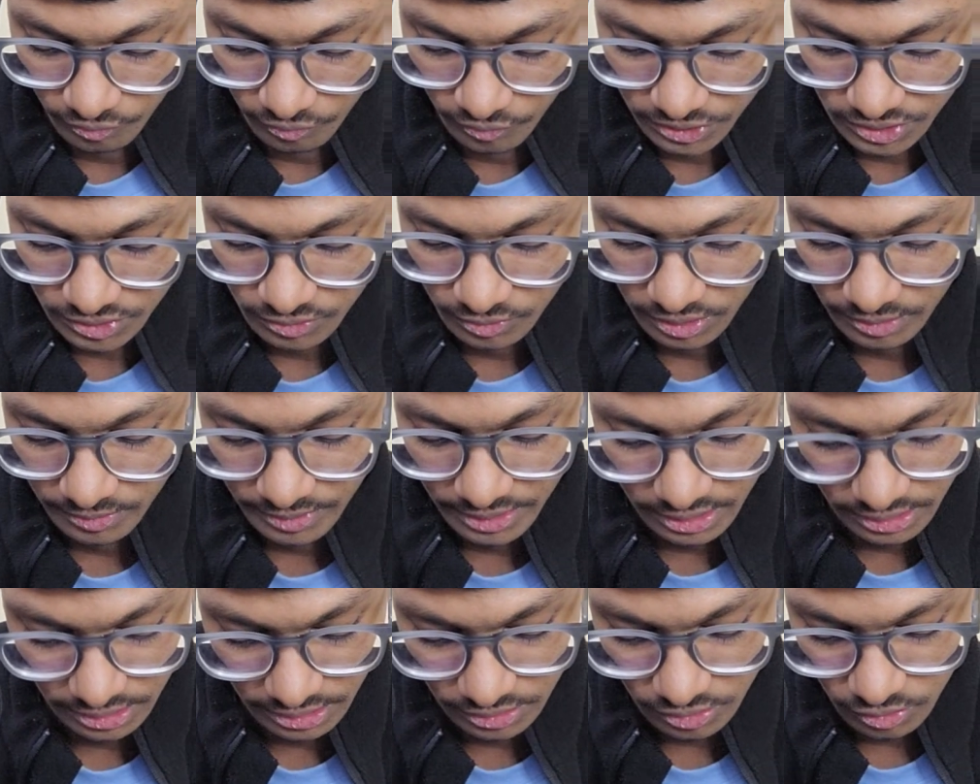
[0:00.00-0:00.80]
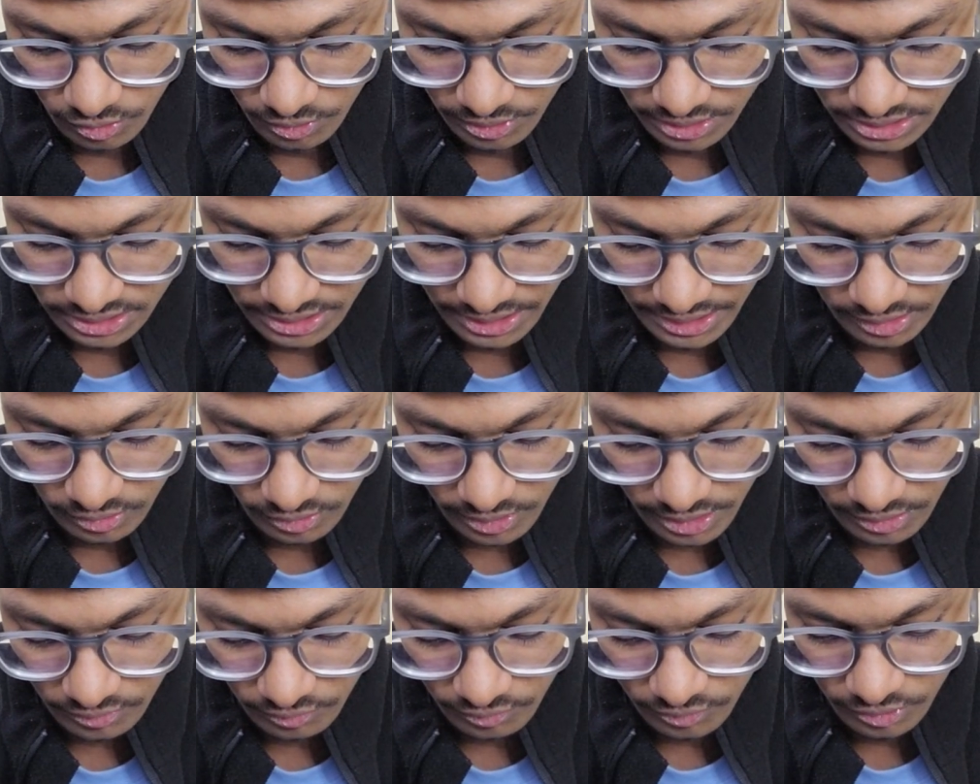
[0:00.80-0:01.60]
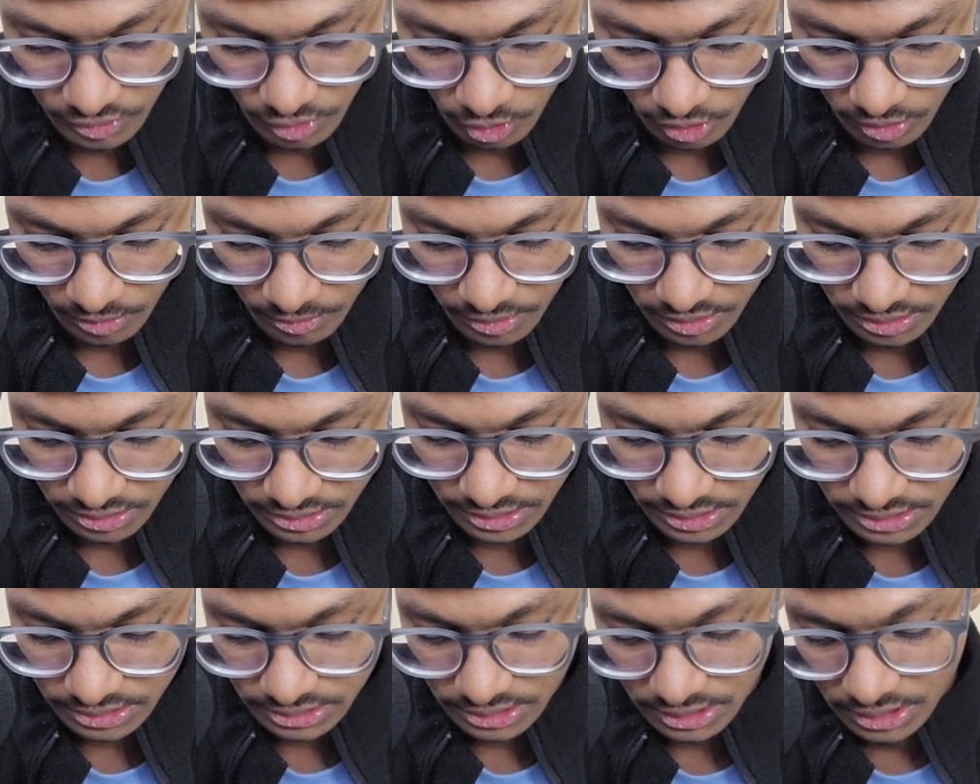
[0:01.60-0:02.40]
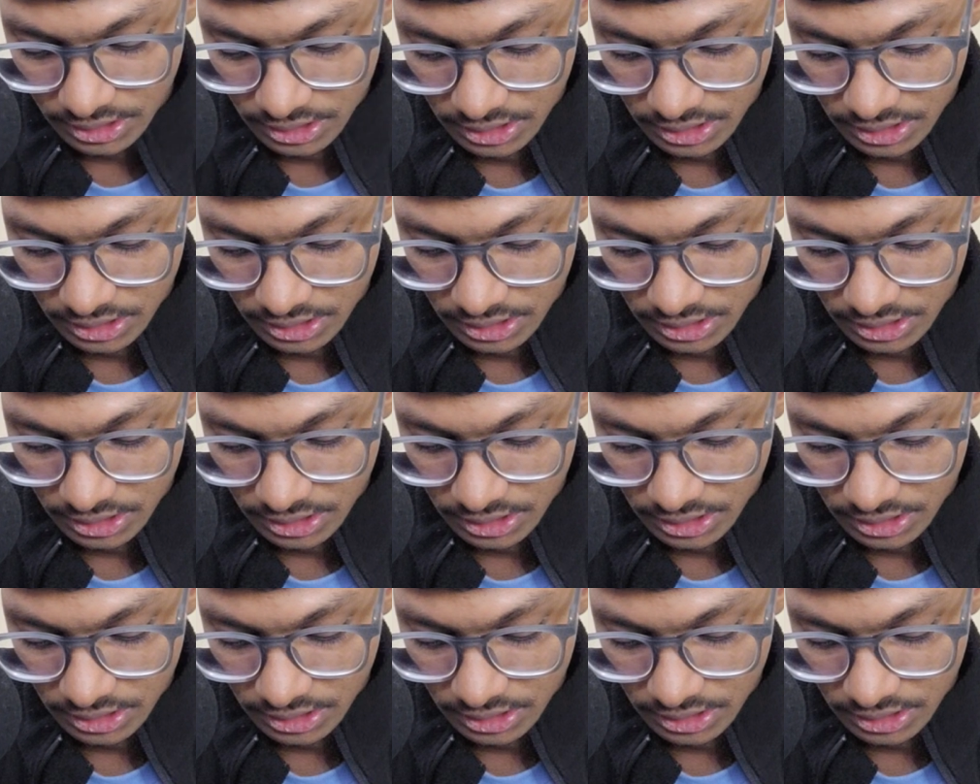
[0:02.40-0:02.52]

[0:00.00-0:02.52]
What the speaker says: which will be towards the end. Okay, we will talk about that.